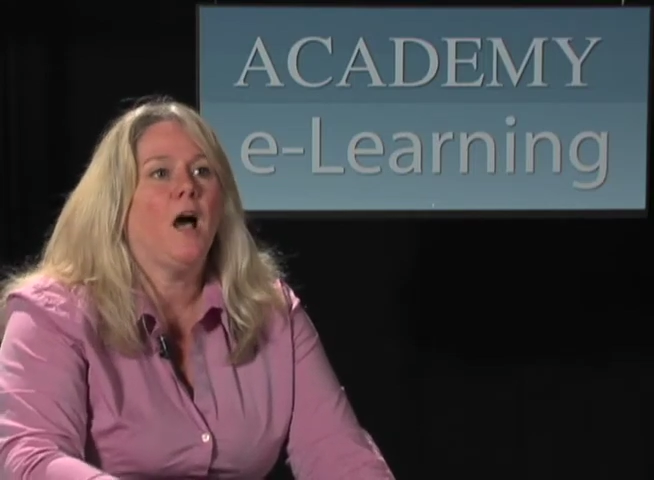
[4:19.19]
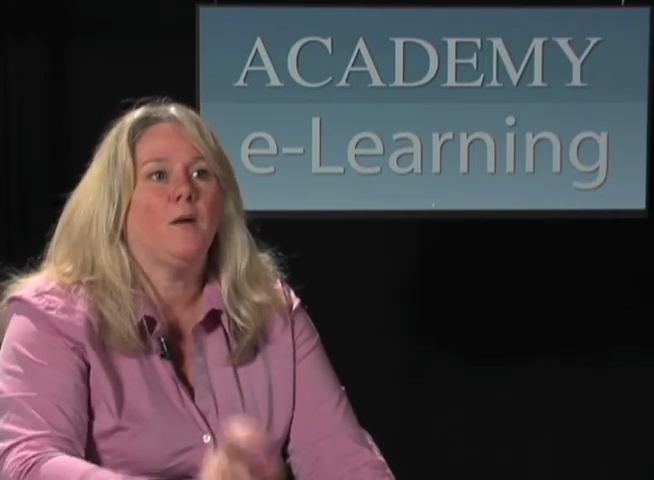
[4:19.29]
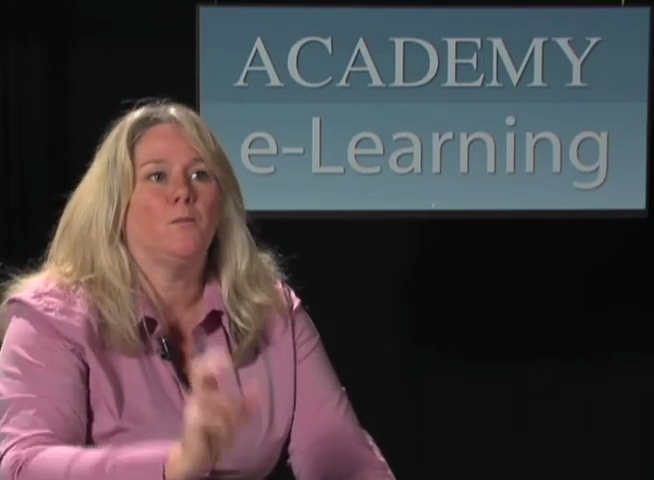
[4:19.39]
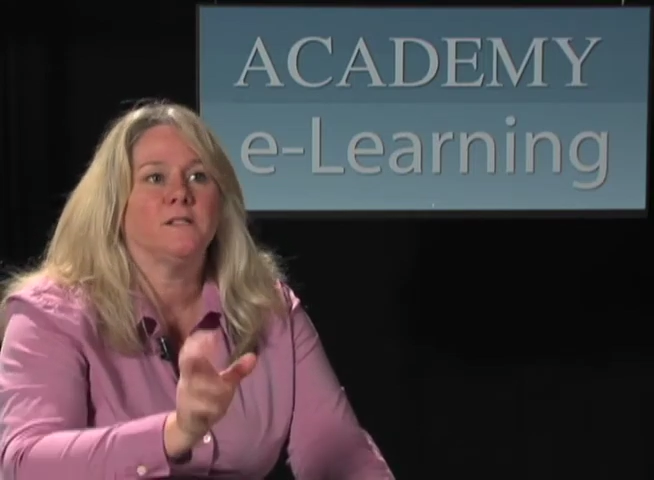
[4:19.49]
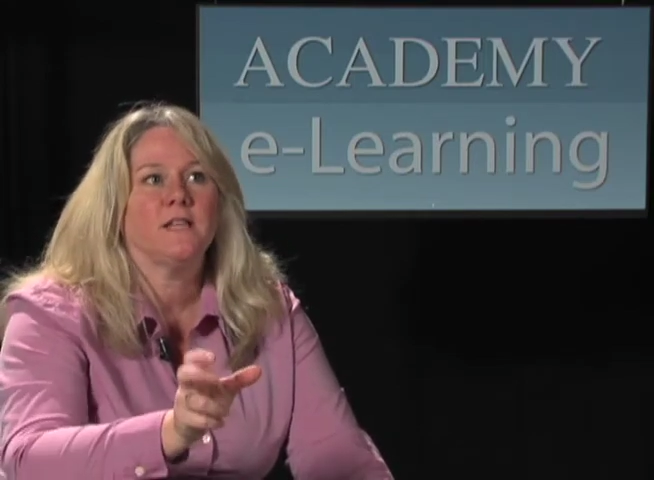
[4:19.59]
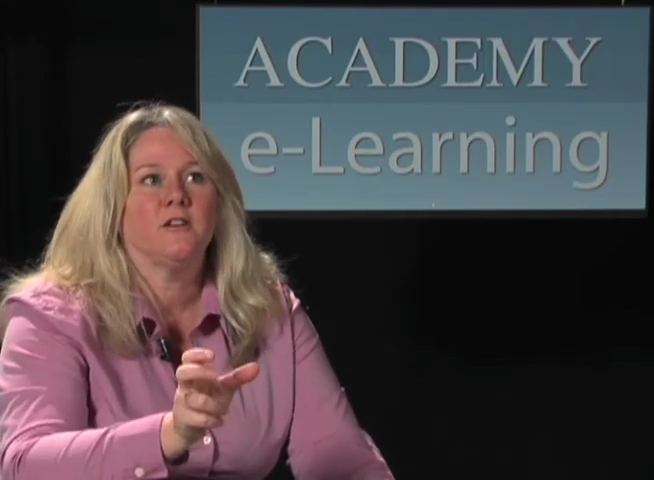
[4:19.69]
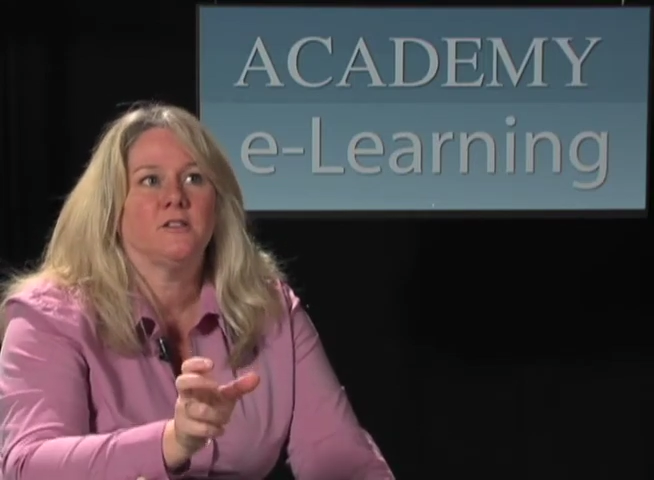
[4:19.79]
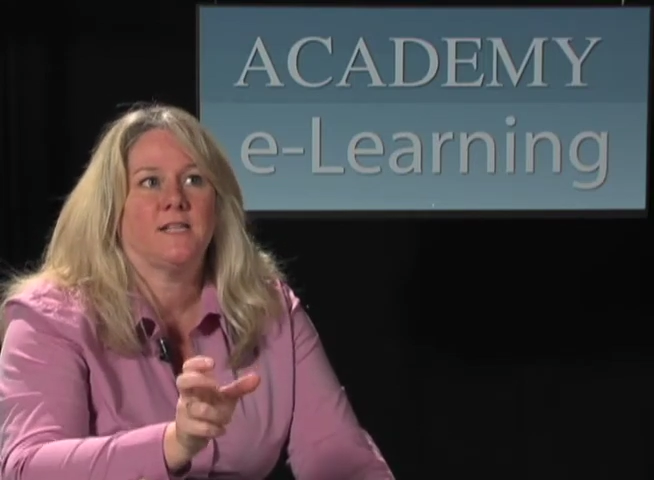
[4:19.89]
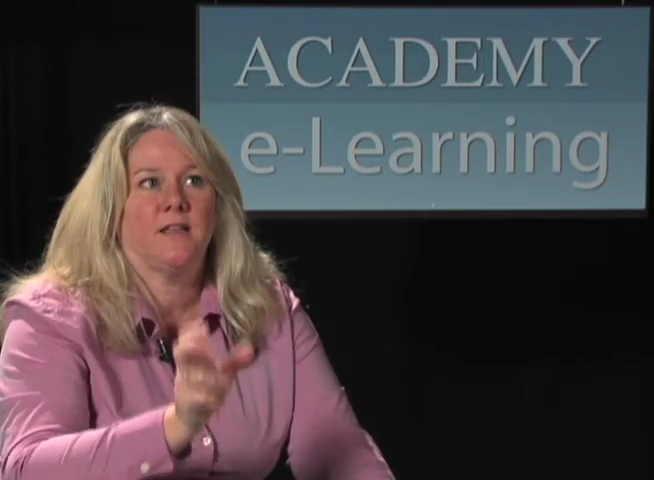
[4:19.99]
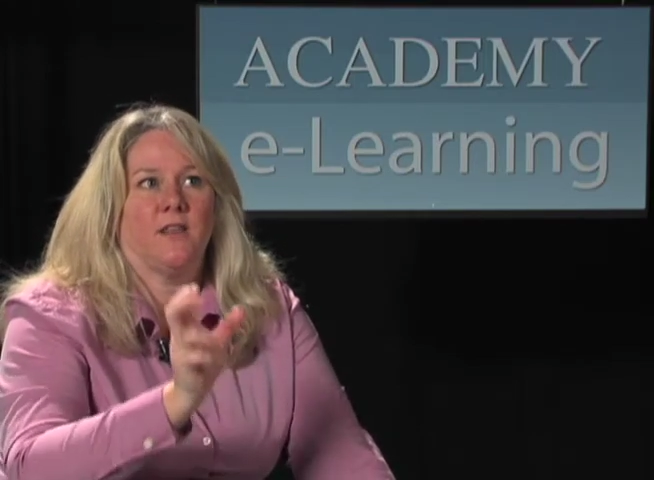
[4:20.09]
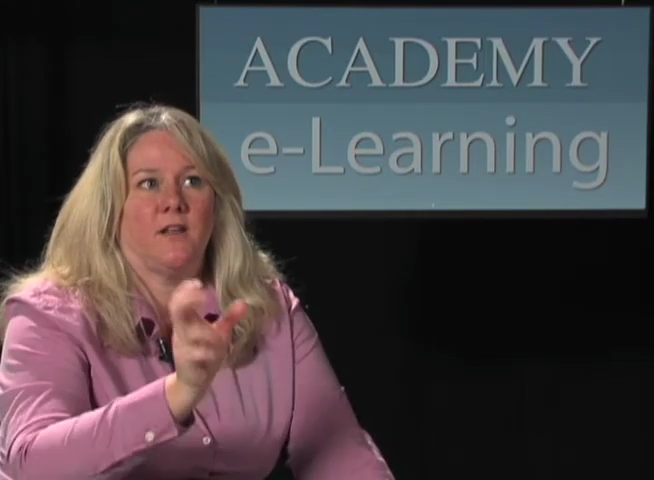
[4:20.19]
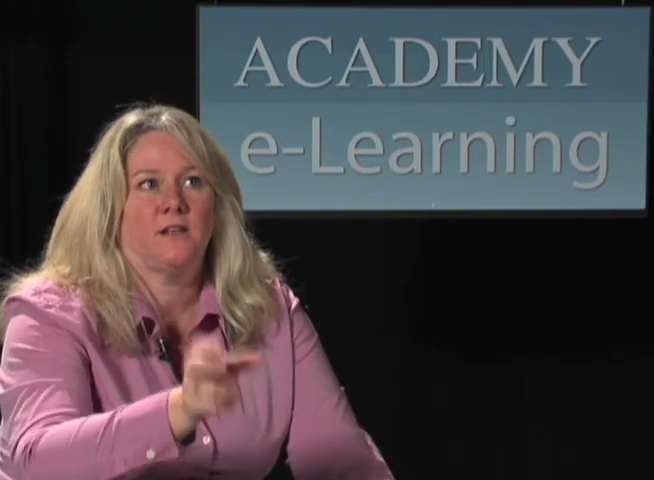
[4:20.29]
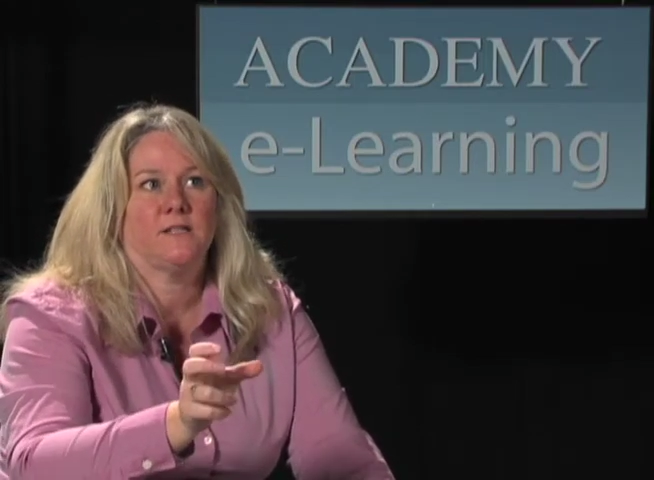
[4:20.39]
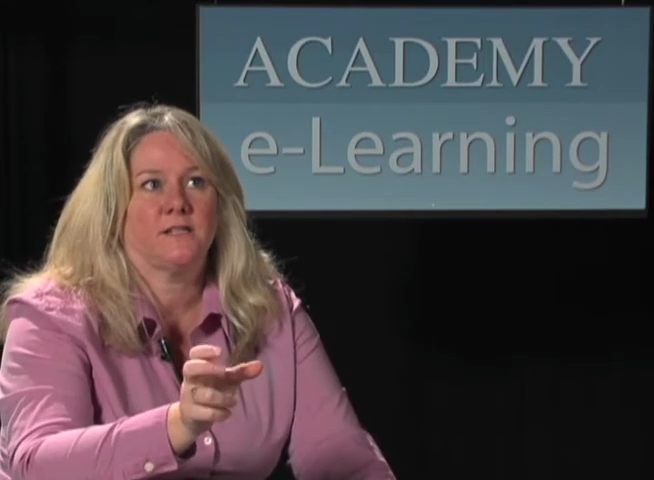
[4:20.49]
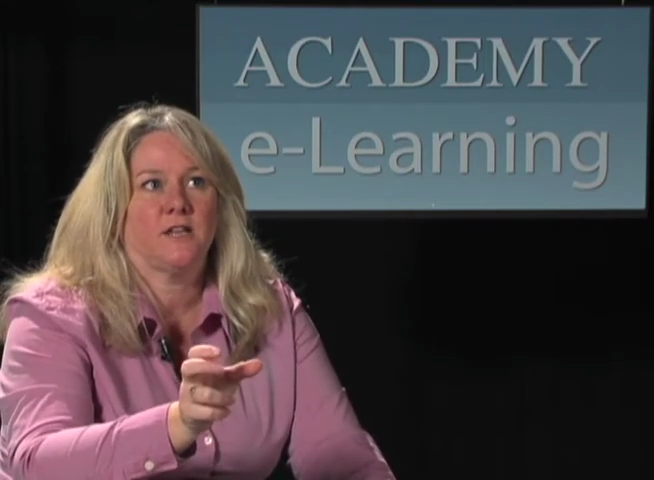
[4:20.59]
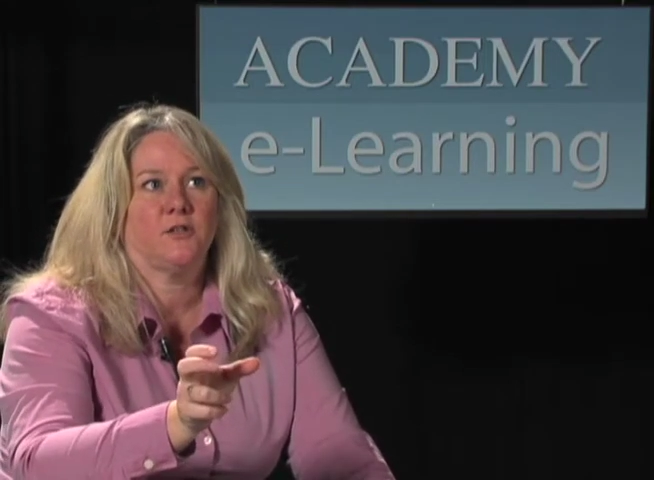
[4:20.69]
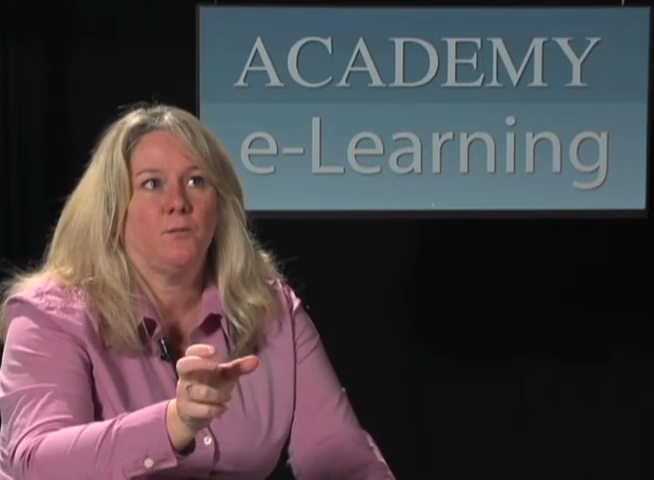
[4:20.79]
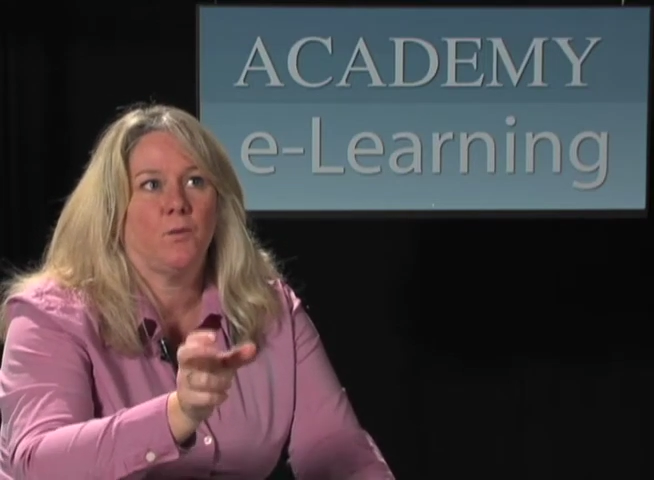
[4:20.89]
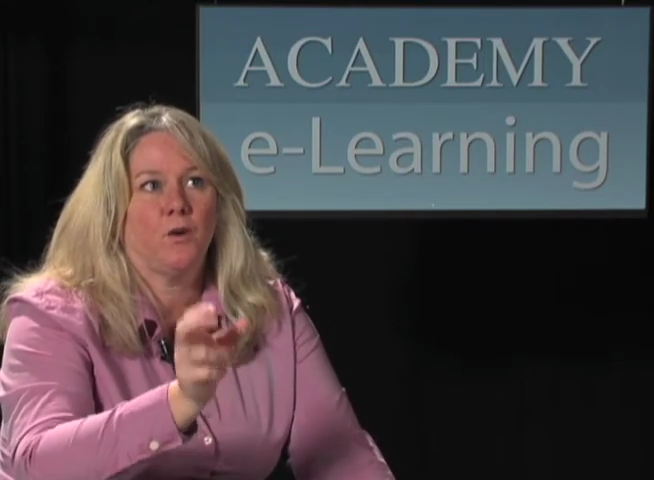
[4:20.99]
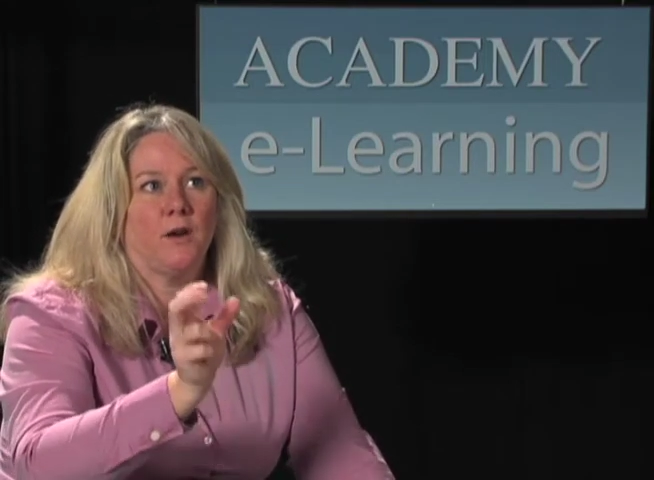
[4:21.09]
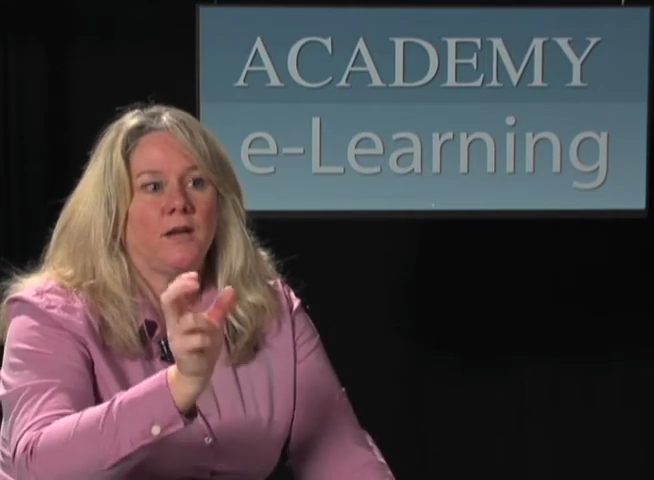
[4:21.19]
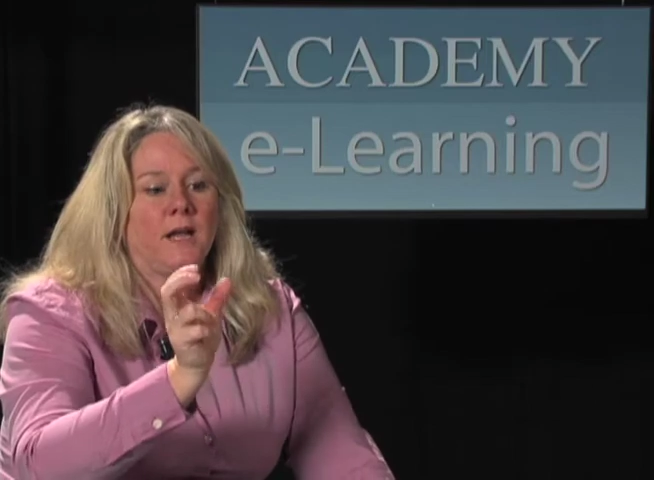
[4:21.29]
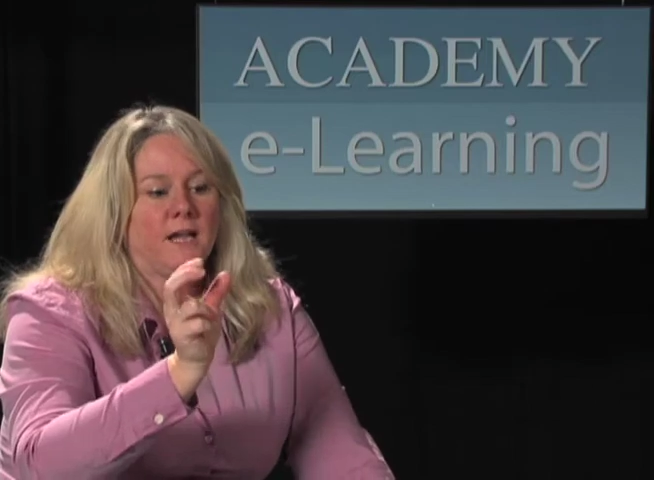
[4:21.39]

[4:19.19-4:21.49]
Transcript: Once they understand that on the discussion board,